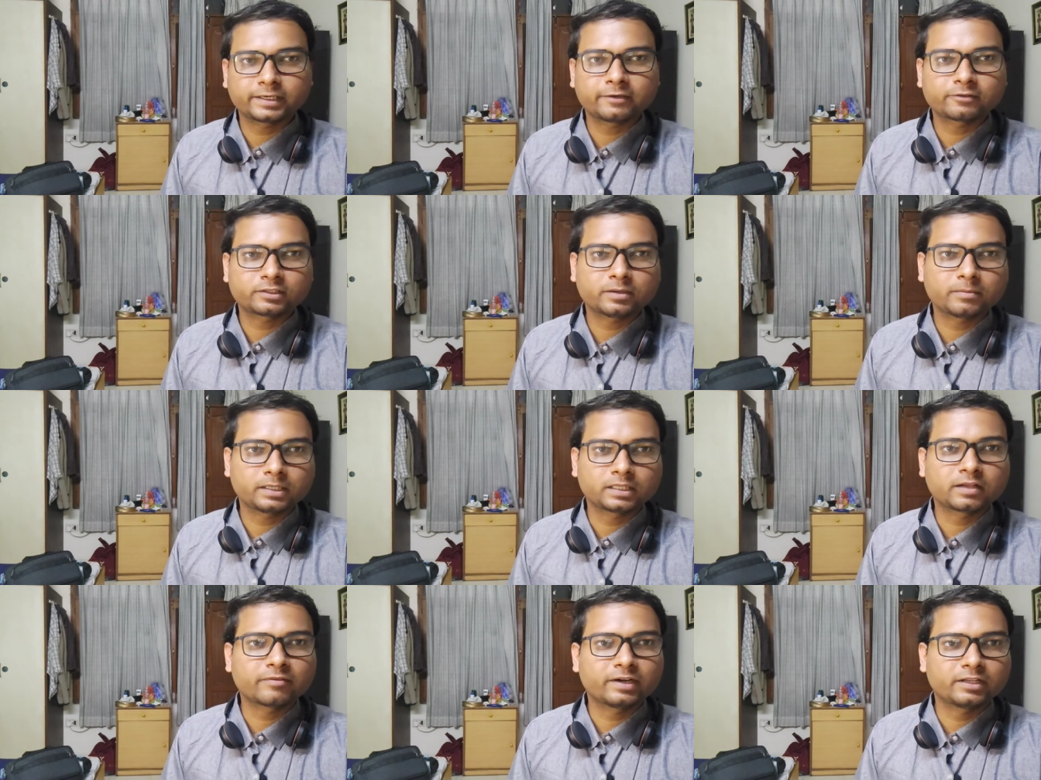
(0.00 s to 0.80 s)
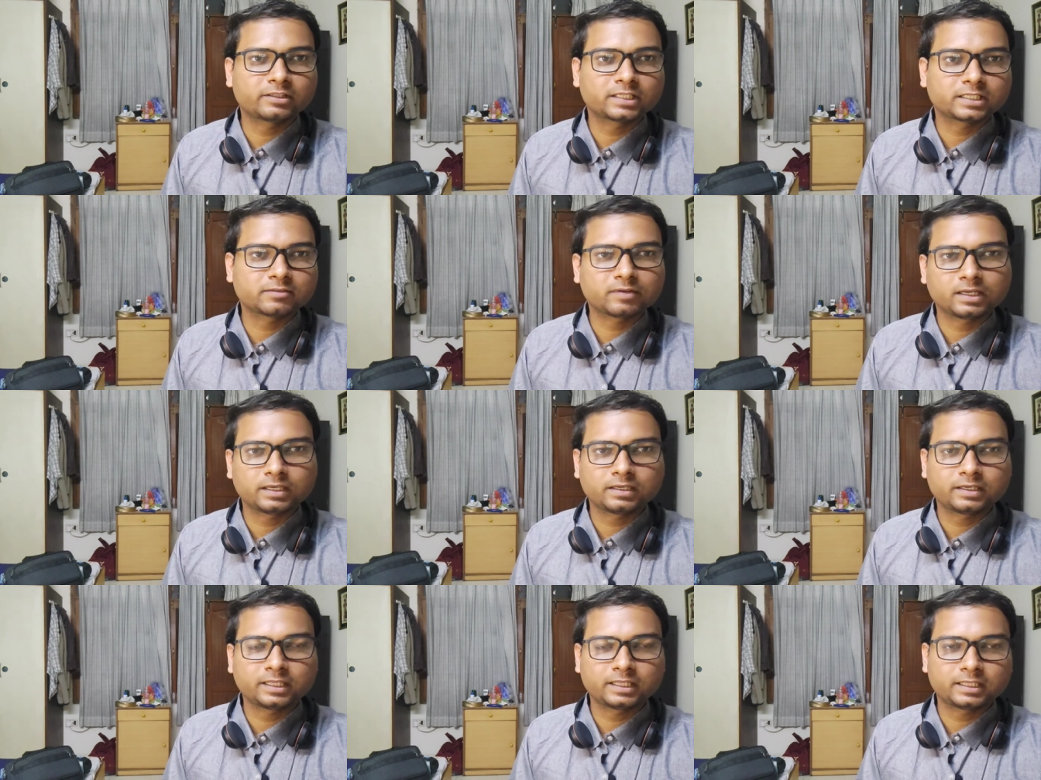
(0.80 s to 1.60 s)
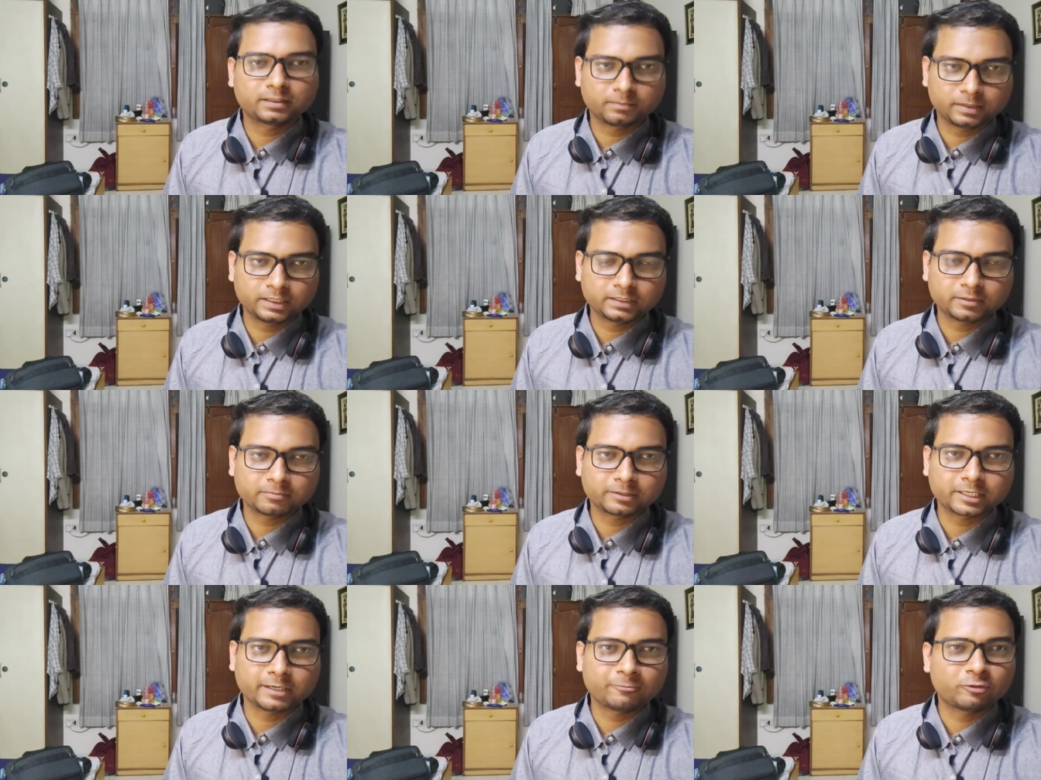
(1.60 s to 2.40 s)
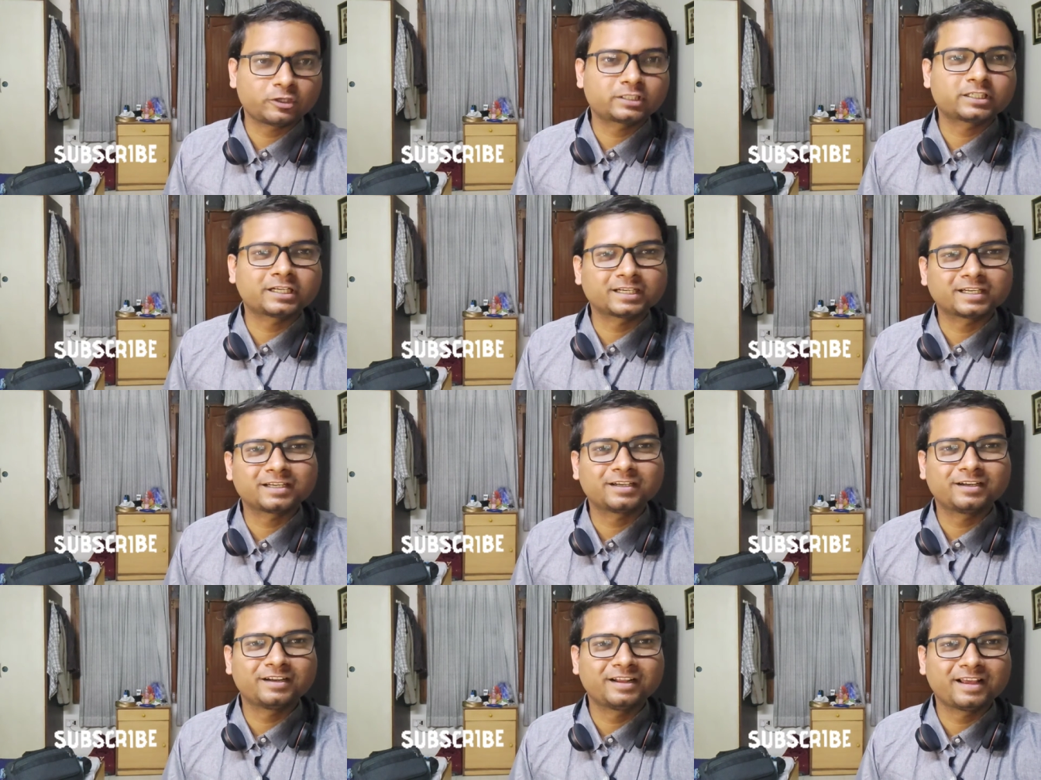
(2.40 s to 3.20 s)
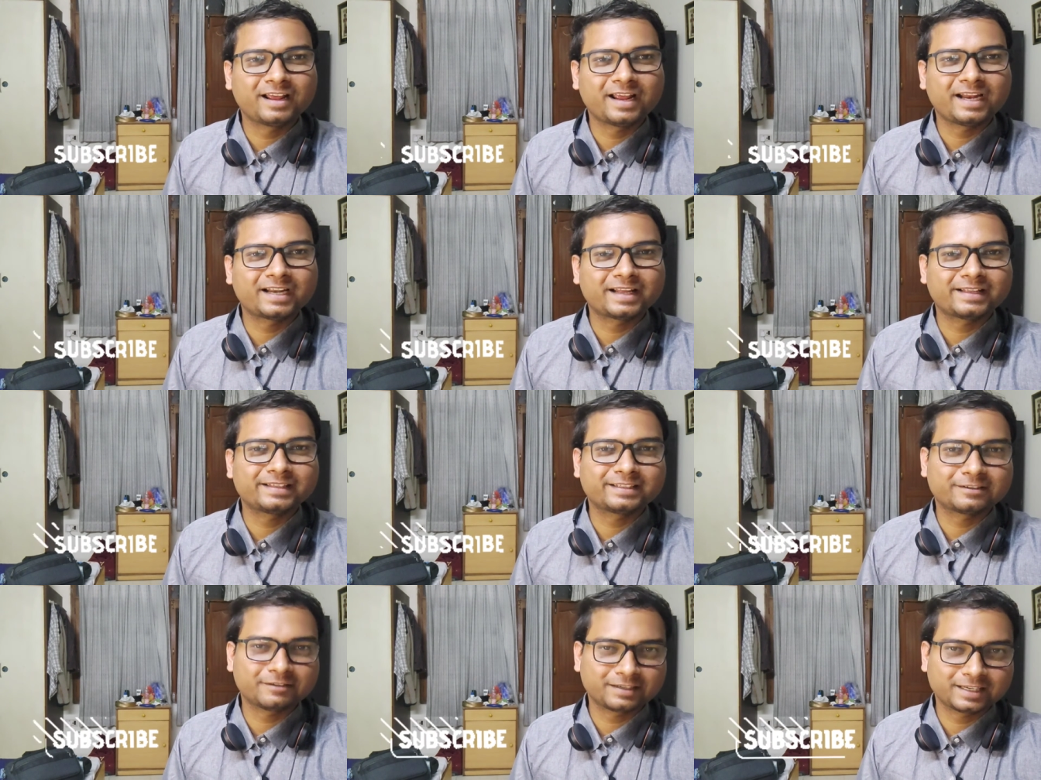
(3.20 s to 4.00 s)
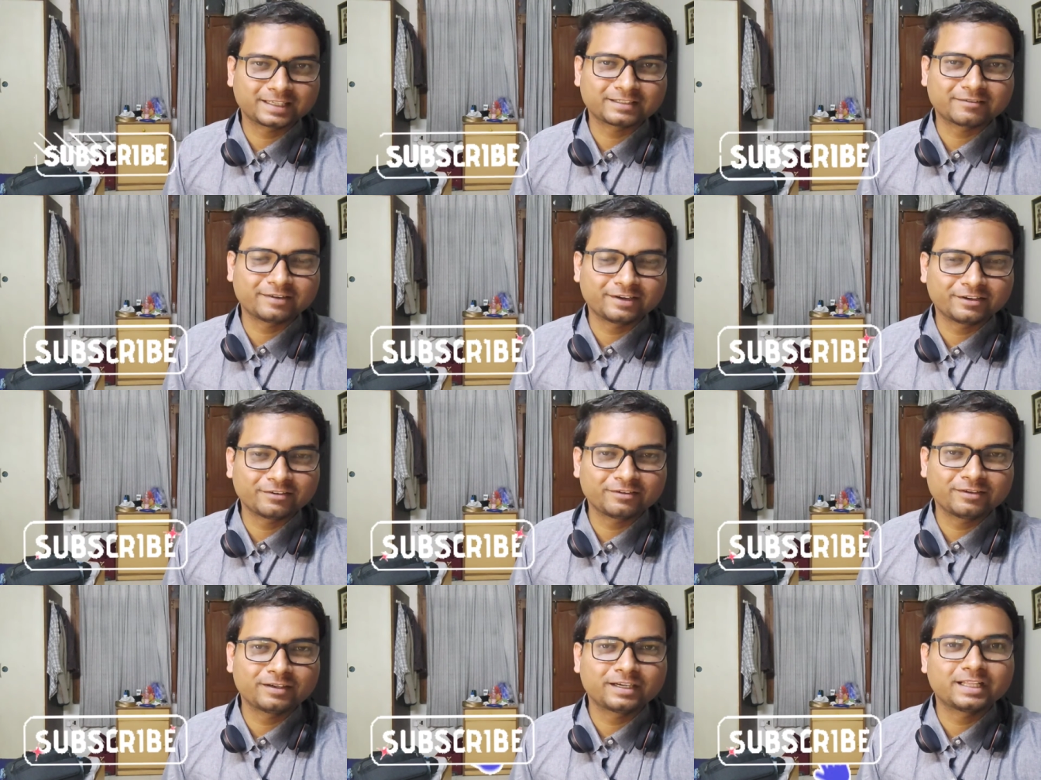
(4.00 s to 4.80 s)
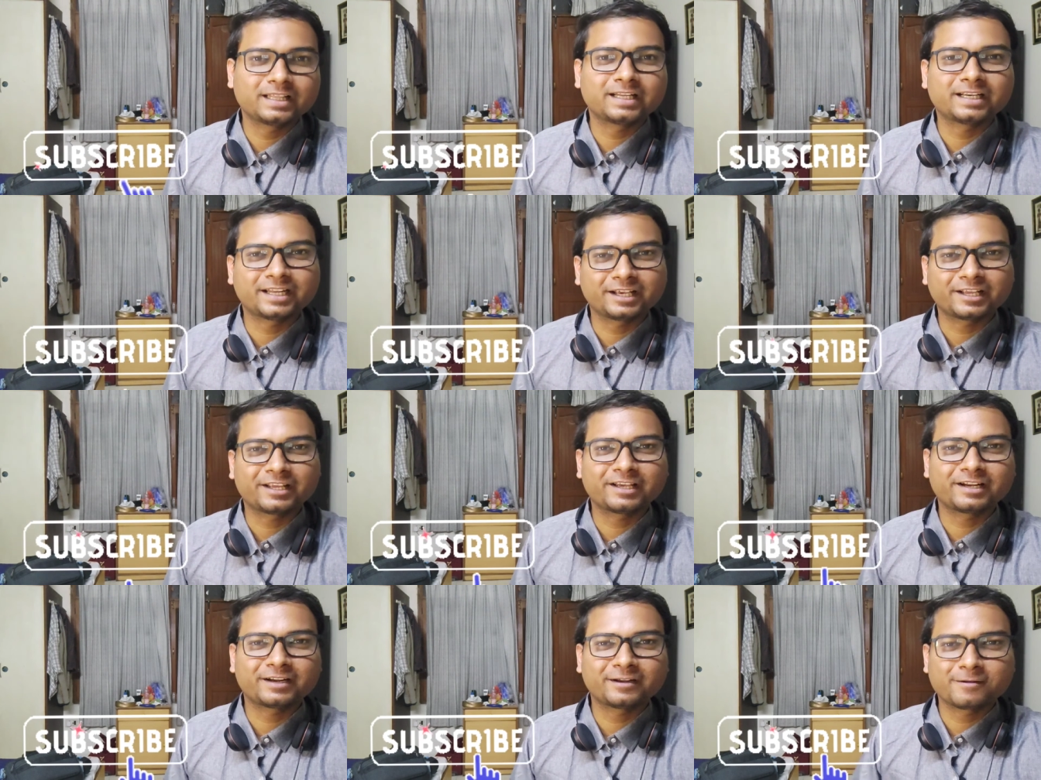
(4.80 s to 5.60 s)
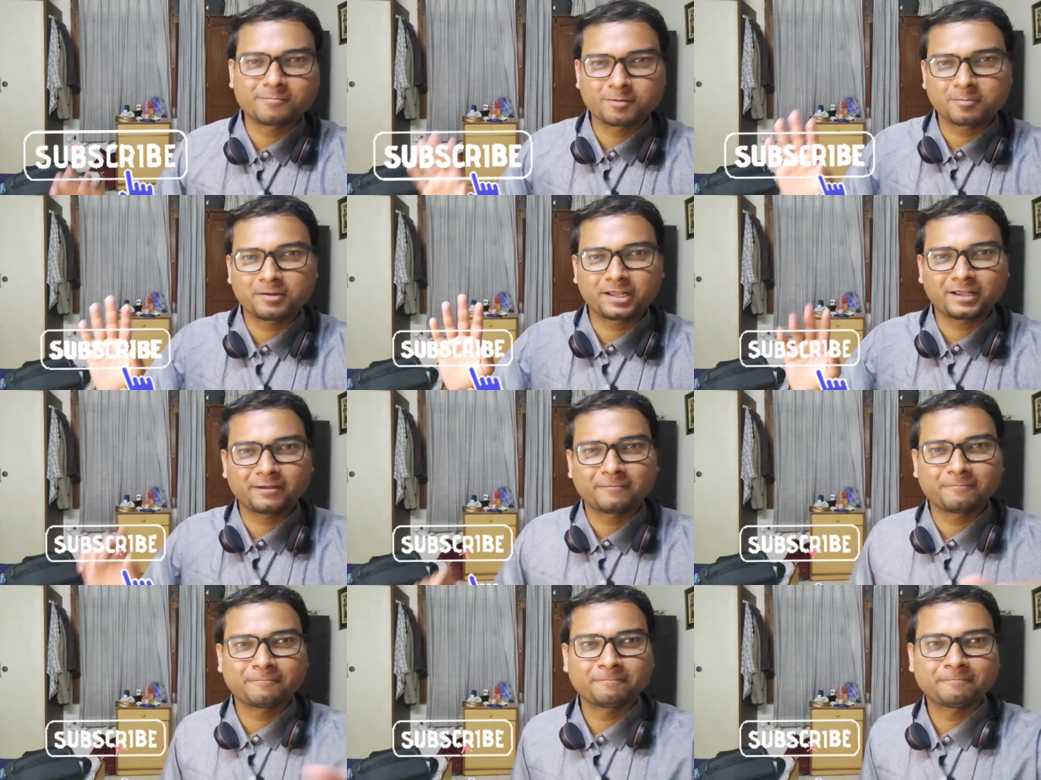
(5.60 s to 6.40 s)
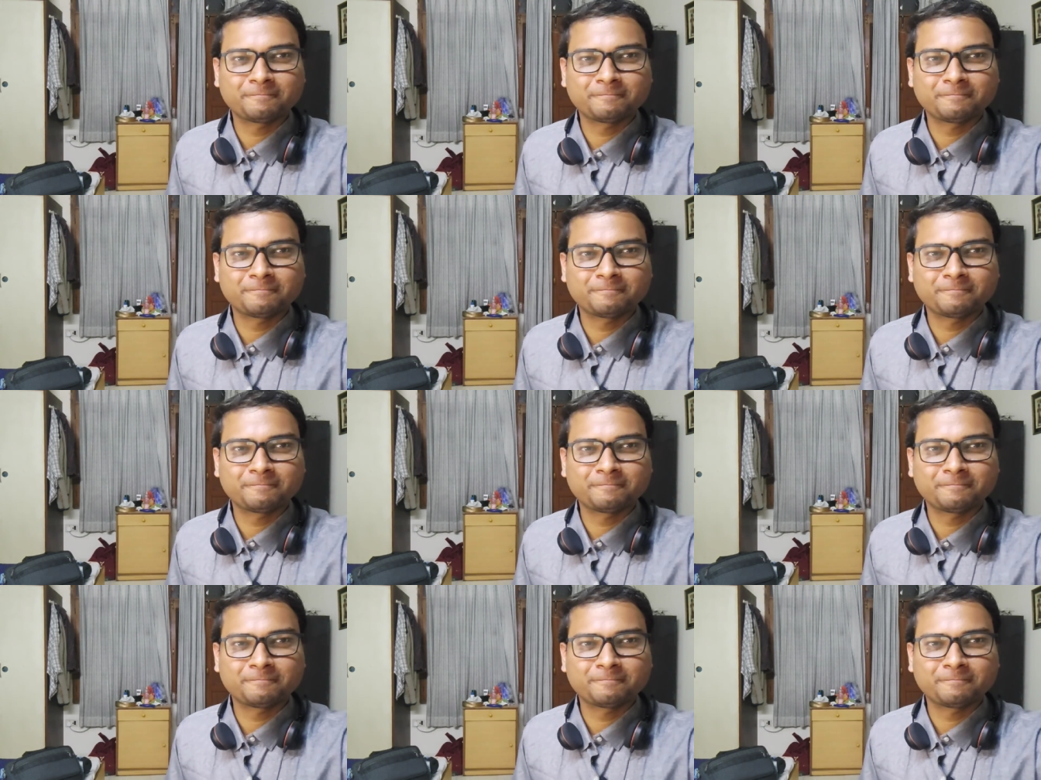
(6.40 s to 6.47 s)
check out some other videos as well. Till then, please subscribe to our channel and I'll see you in next video. Till then, take care. Bye bye.